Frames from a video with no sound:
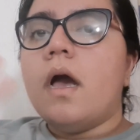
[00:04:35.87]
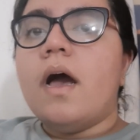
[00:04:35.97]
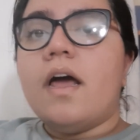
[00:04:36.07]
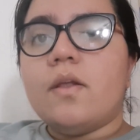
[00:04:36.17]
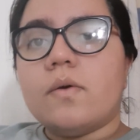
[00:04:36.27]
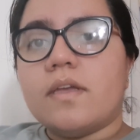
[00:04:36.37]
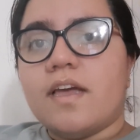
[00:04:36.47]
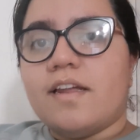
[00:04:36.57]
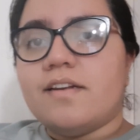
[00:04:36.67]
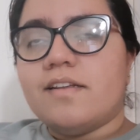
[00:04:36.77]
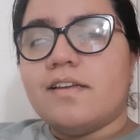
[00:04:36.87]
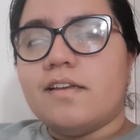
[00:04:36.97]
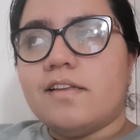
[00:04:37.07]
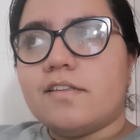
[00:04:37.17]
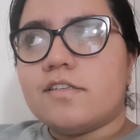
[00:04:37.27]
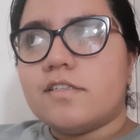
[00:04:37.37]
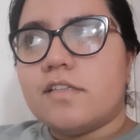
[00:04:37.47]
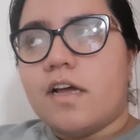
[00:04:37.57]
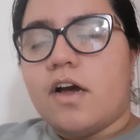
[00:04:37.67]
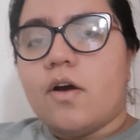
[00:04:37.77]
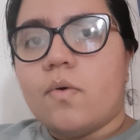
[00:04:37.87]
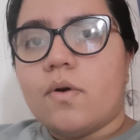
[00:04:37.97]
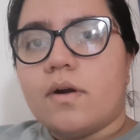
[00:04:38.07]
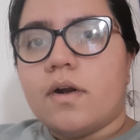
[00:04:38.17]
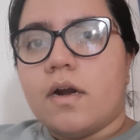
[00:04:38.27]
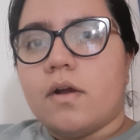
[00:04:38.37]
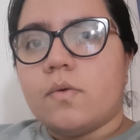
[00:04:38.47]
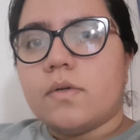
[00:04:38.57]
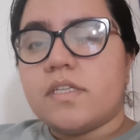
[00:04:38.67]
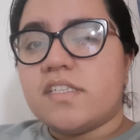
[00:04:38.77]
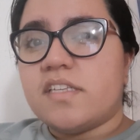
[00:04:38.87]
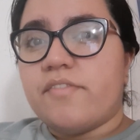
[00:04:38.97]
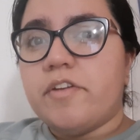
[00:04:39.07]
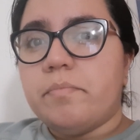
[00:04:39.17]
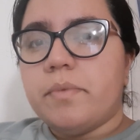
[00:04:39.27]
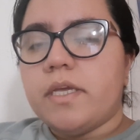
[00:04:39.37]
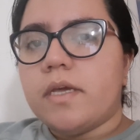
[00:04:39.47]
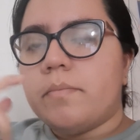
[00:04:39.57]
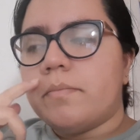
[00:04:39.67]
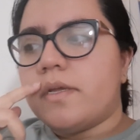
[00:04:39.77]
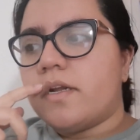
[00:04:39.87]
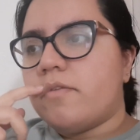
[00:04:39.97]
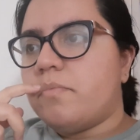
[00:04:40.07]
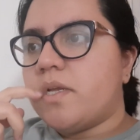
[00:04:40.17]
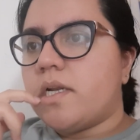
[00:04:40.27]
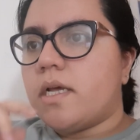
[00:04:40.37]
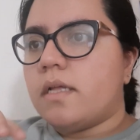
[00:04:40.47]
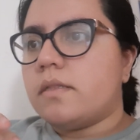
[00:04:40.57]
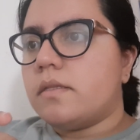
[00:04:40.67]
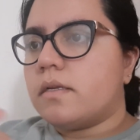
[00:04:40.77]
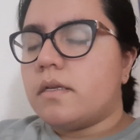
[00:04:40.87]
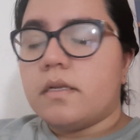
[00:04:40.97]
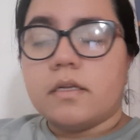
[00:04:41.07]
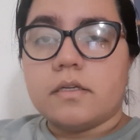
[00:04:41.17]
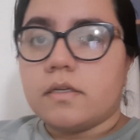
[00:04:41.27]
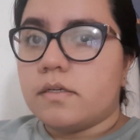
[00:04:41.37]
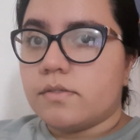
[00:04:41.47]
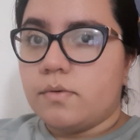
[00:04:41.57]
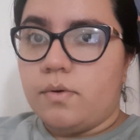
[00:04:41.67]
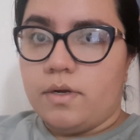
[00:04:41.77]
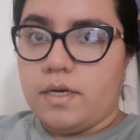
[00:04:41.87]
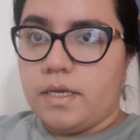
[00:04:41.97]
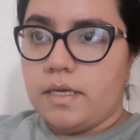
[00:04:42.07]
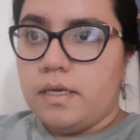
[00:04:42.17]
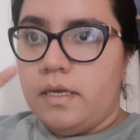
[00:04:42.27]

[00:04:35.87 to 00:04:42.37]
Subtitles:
Hello again. It's now around 7 p.m. and I've been at the cleaning task all day.